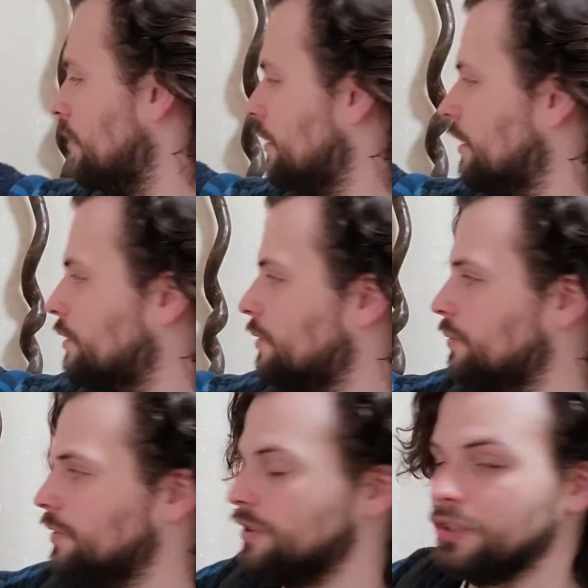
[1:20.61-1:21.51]
This one
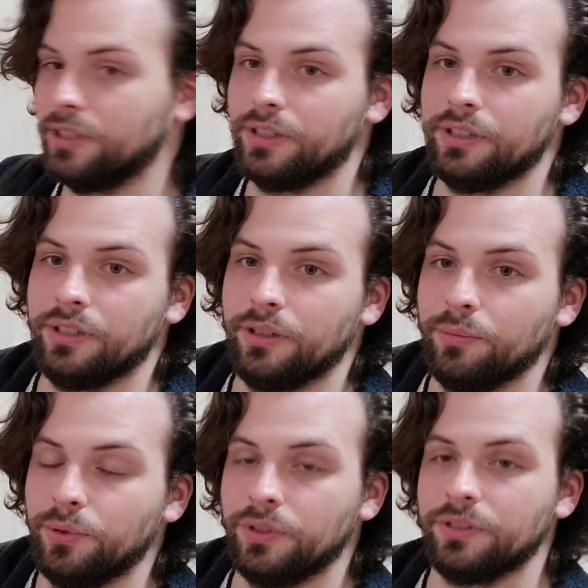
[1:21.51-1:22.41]
was in a
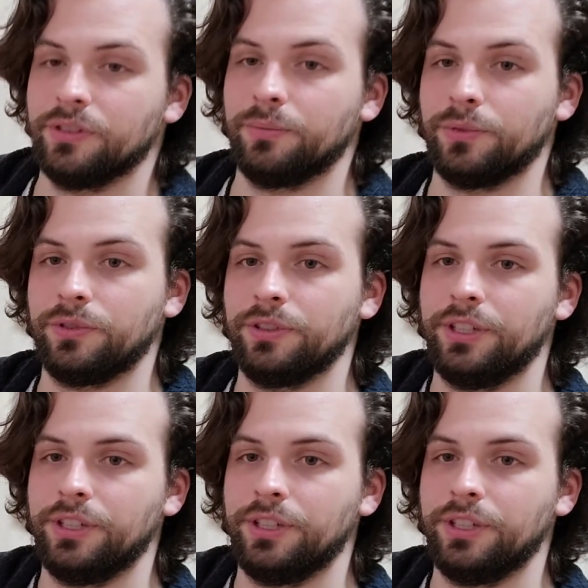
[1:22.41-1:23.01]
Buddhist temple